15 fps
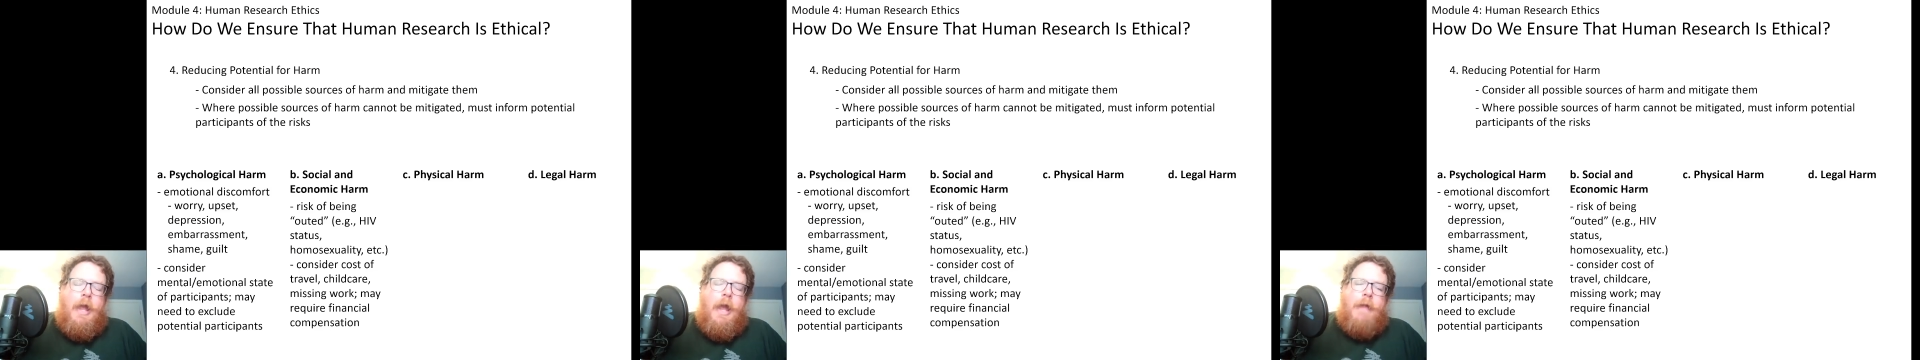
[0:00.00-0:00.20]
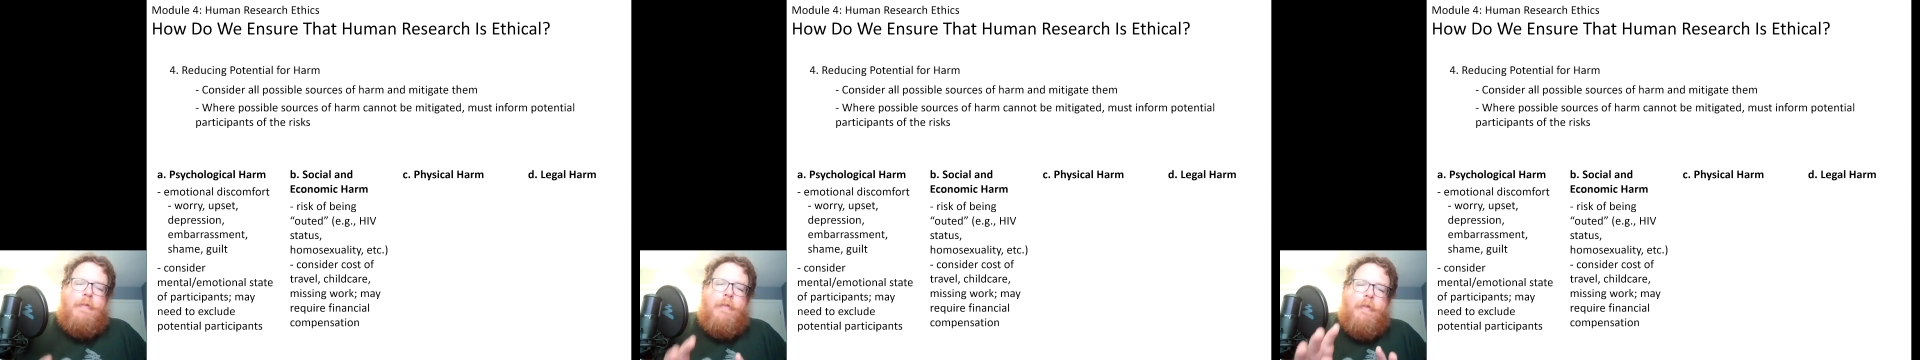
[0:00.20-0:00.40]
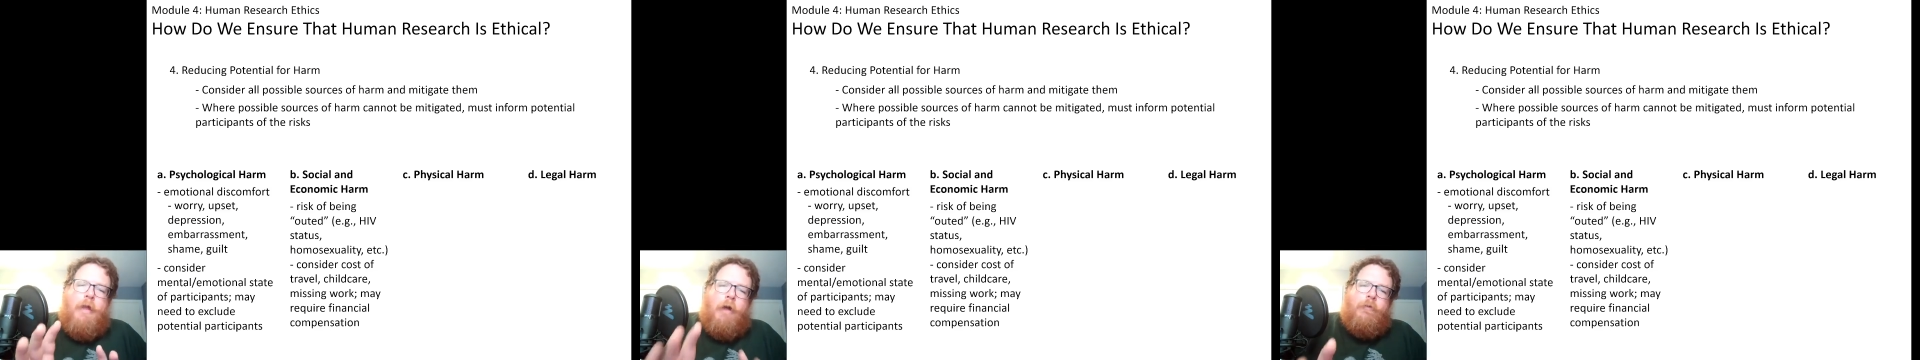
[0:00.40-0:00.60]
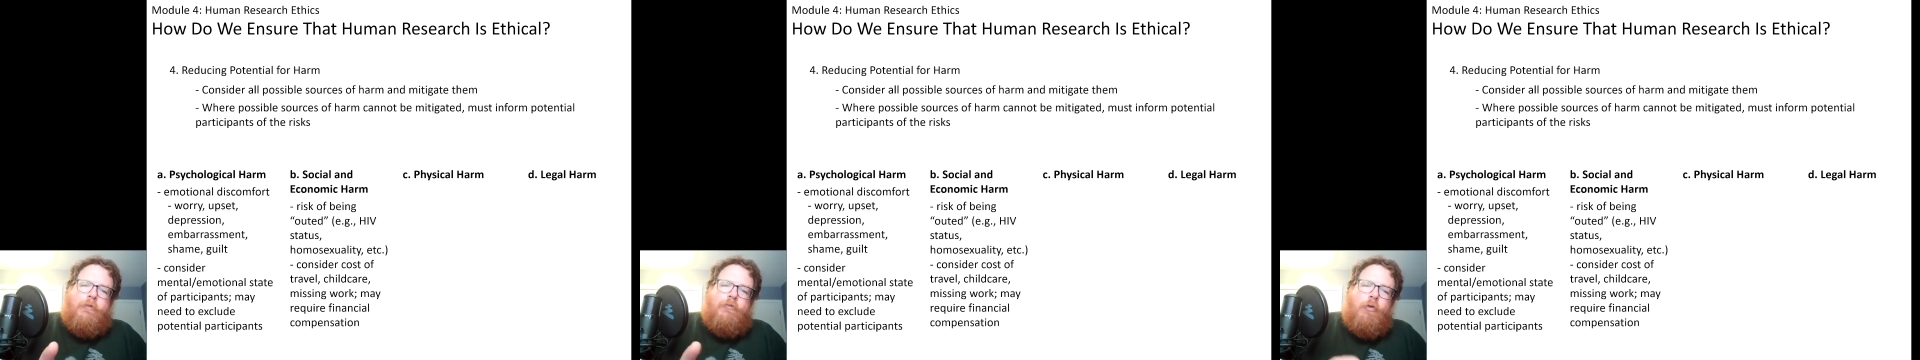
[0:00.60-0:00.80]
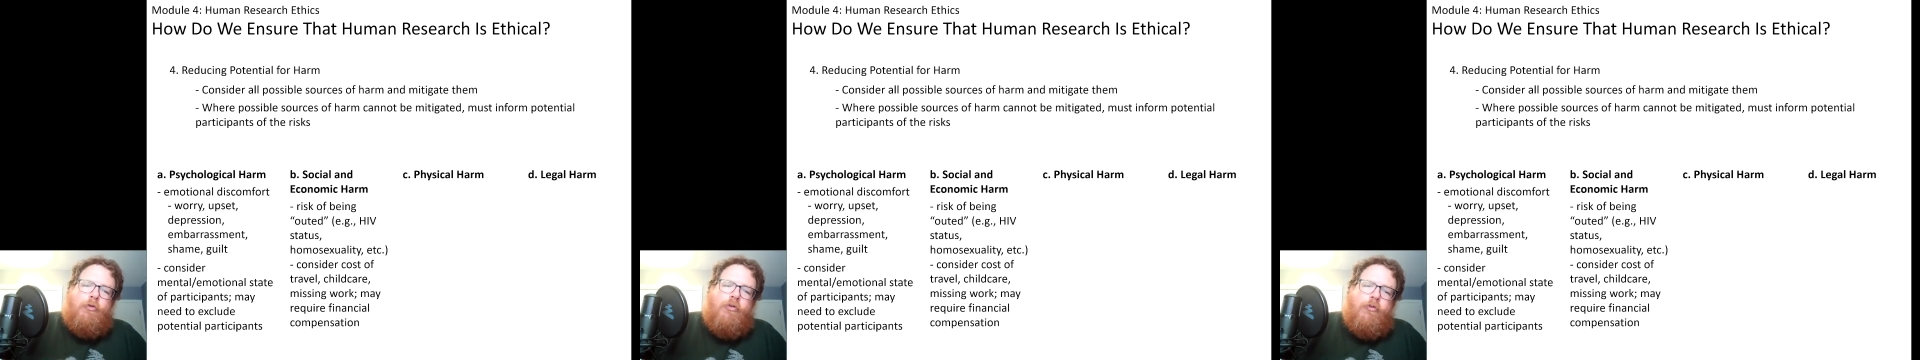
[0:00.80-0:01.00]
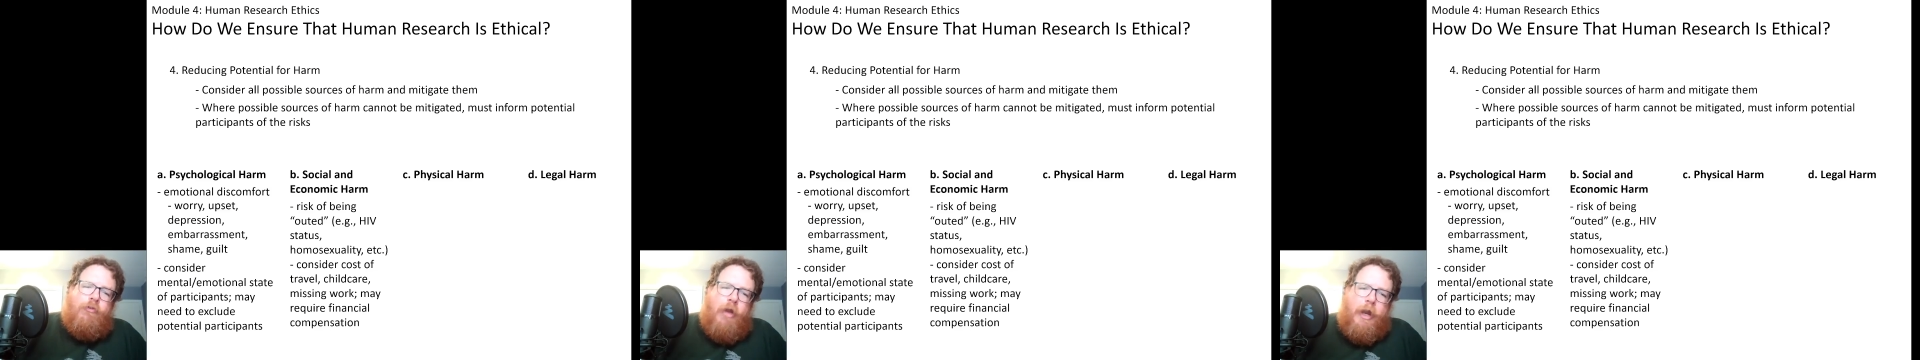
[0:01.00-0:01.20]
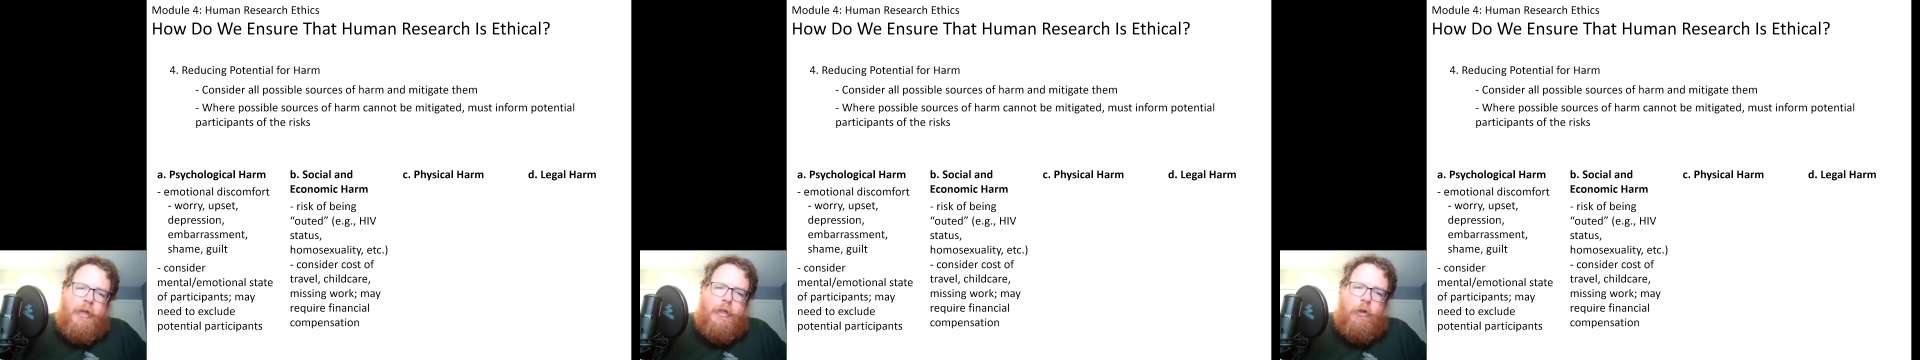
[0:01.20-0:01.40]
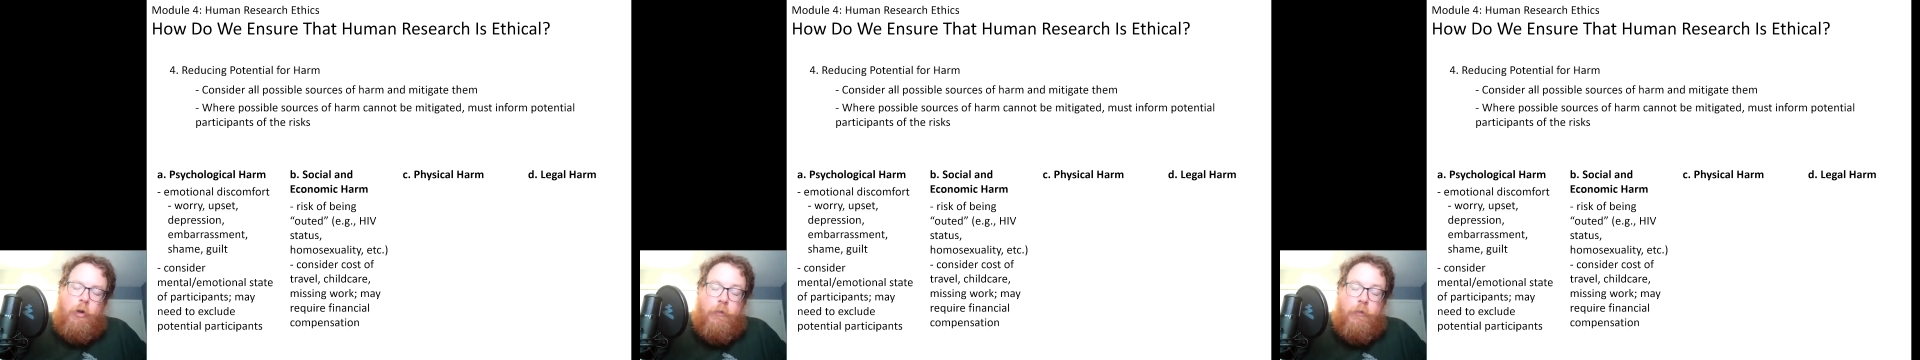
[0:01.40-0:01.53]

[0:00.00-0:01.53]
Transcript: And then on the social side here,